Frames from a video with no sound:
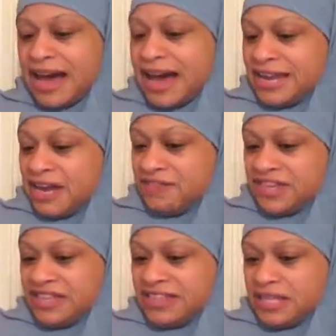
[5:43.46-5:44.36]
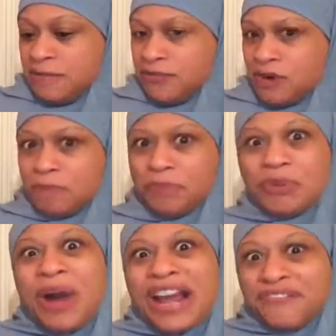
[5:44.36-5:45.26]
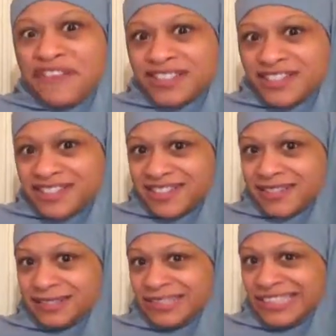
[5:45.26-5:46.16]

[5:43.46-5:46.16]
I'd have eaten them for breakfast.